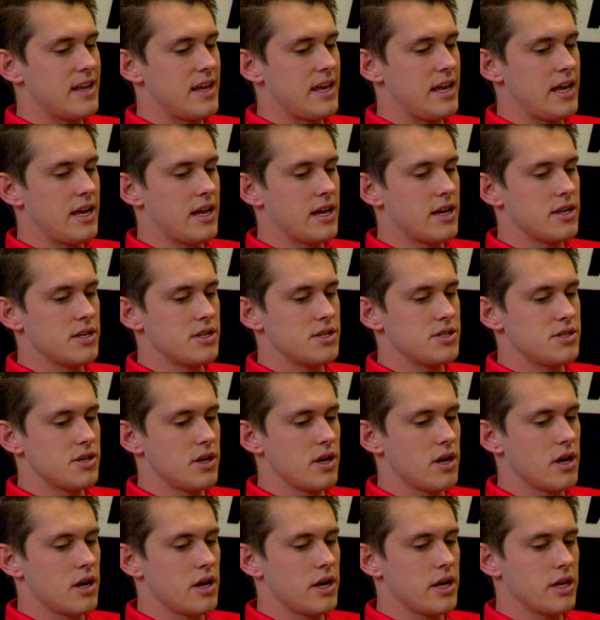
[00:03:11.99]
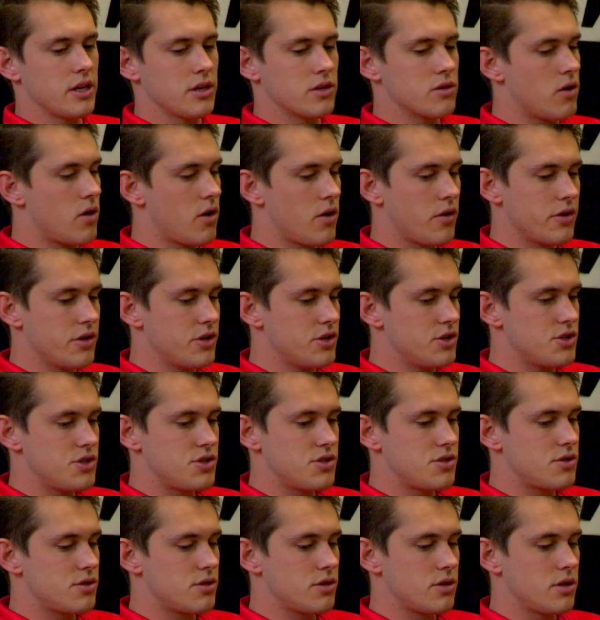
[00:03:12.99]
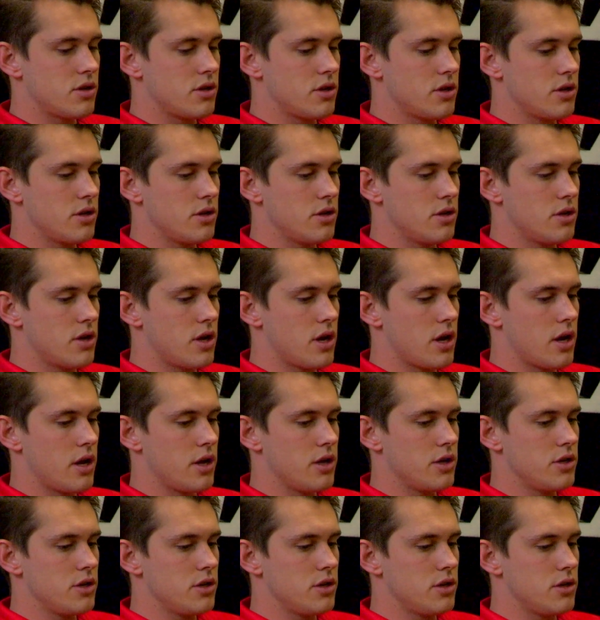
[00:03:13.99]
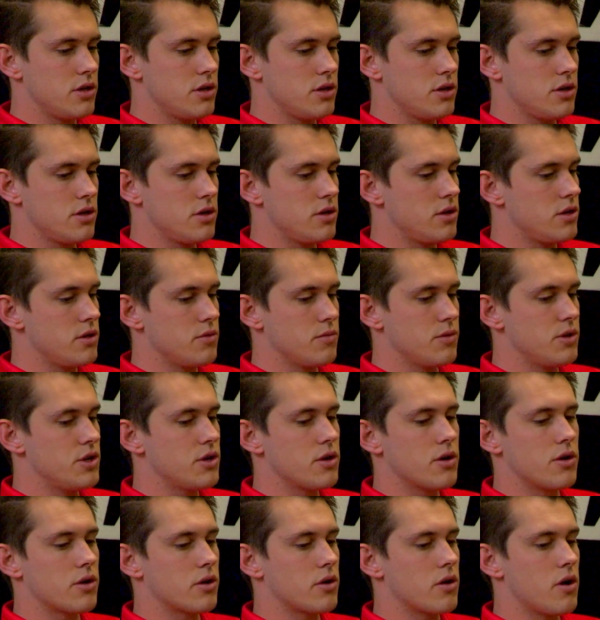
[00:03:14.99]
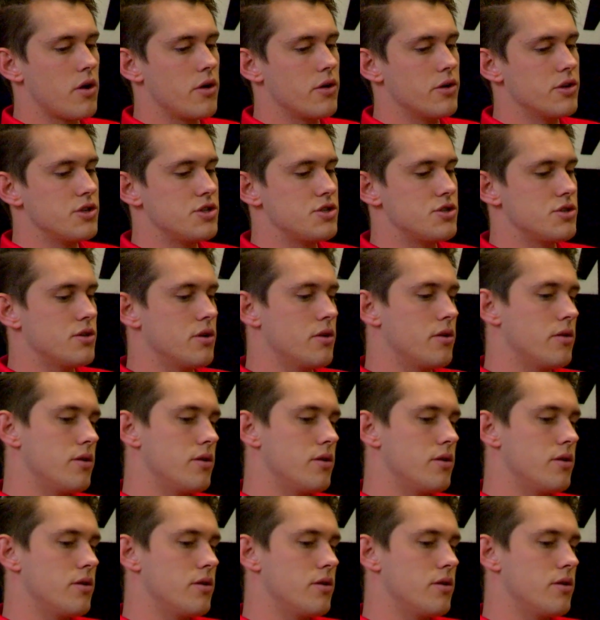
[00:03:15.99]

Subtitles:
And in college, when you go to college,